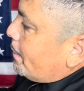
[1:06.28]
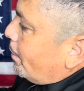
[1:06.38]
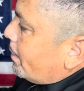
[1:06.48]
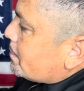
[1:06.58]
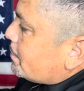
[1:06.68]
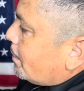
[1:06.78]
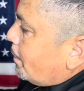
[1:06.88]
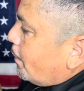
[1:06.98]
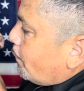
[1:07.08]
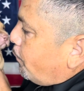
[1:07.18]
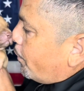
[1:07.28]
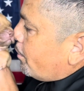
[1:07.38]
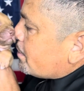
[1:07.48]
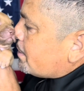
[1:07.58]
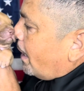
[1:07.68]
dogs for
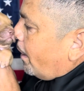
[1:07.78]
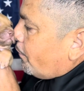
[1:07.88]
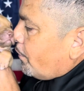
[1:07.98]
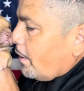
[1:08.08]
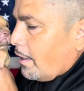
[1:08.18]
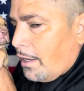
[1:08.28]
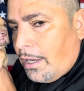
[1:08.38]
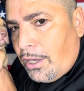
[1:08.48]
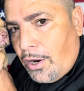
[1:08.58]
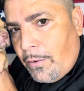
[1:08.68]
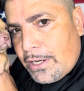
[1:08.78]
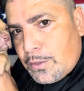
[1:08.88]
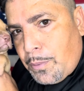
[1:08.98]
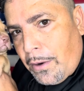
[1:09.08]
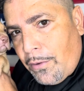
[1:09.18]
yourself. Your
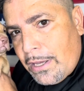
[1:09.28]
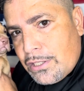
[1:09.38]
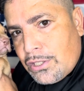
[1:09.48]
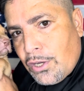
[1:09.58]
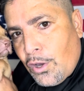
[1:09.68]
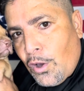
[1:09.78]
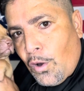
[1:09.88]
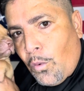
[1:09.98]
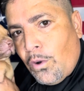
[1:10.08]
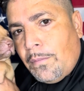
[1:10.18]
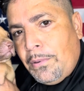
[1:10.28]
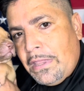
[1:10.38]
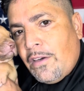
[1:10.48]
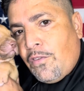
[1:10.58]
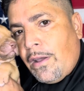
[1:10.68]
experience will be
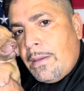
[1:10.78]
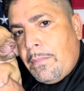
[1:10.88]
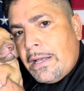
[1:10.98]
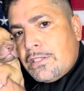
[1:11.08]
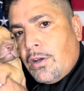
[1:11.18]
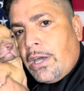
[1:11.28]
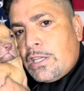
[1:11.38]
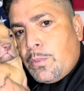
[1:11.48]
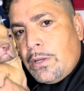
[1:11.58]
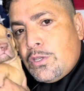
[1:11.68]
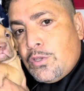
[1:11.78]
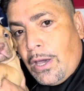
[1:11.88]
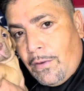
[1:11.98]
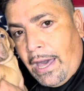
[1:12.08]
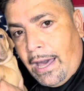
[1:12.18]
the very best dog experience you
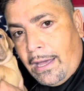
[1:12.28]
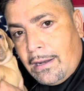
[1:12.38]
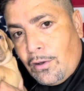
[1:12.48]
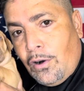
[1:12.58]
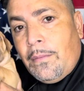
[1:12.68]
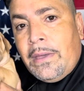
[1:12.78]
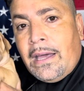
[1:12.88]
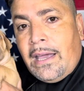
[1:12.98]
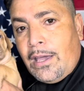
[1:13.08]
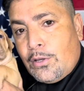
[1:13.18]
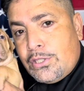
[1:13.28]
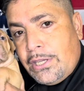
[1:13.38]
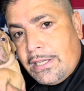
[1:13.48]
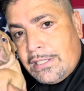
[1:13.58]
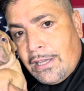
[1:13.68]
ever had. Call me at
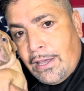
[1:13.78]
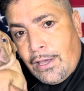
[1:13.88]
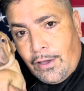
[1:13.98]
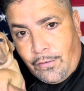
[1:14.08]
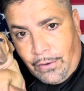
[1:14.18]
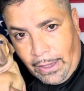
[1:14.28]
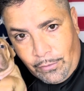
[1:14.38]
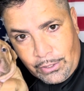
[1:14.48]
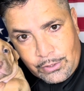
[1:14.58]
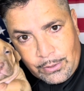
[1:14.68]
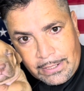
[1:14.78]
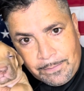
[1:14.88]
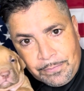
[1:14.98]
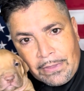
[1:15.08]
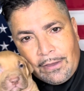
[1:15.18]
806 500
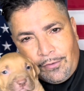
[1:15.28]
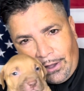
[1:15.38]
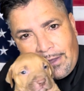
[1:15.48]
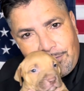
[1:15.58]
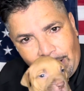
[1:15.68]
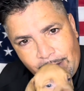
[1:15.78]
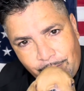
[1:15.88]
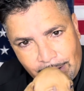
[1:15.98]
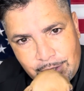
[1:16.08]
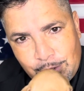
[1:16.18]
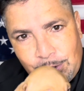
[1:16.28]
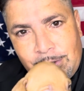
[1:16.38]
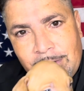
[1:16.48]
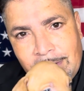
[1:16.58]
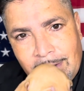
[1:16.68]

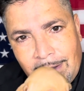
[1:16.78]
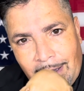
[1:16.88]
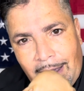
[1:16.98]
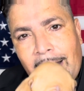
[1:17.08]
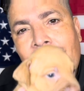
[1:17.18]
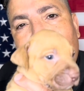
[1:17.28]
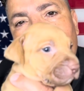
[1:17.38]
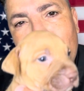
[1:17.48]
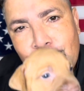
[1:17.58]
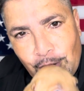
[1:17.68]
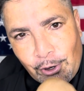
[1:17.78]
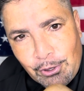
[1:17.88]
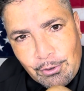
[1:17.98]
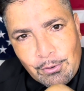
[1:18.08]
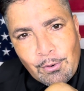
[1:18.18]
5552 and let me show
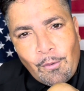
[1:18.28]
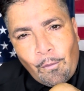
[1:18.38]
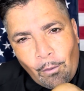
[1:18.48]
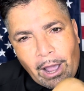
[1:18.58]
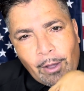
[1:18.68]
you why